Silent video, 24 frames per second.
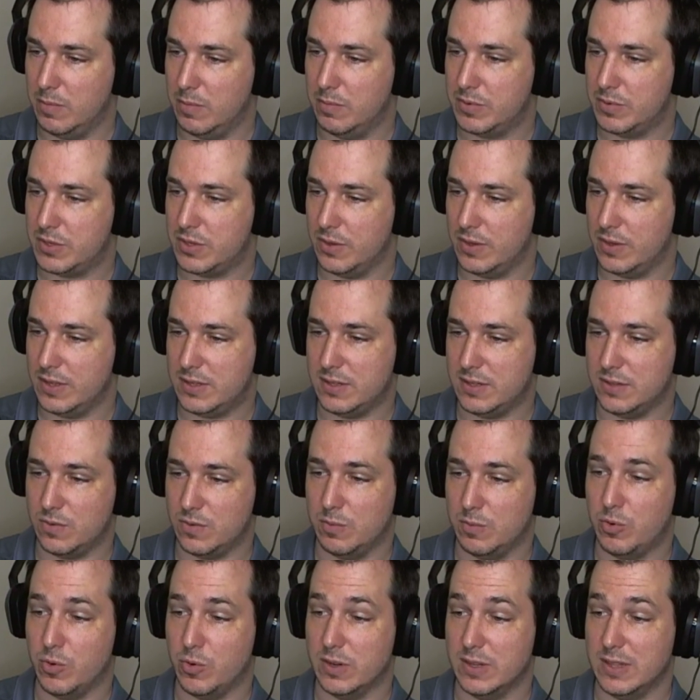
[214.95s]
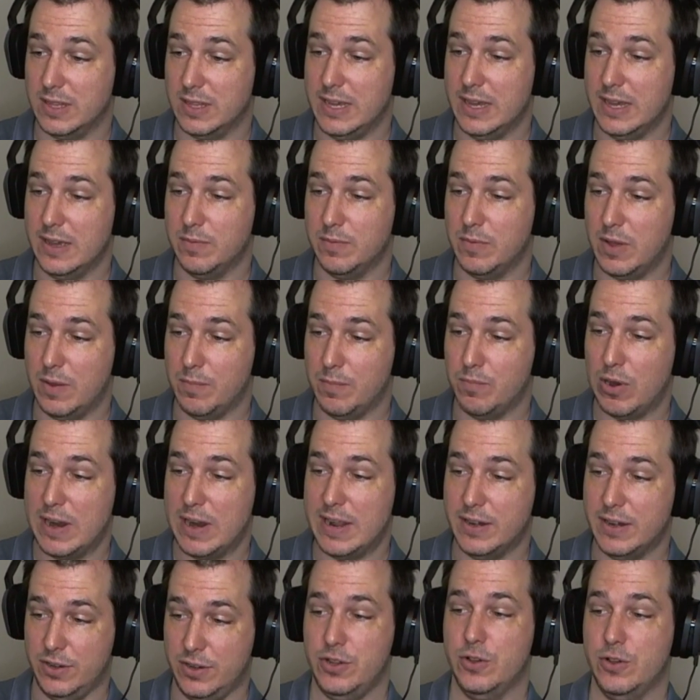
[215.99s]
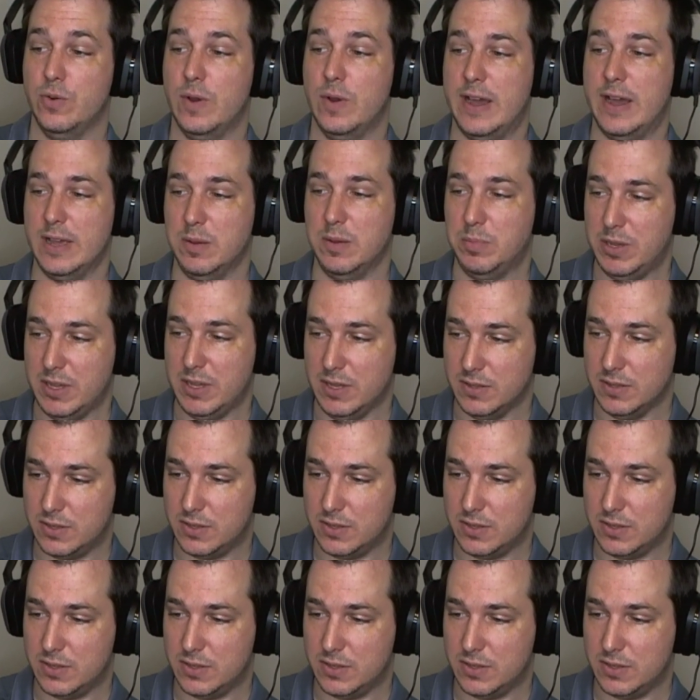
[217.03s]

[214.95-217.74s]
So this is reportedly a brand new IP,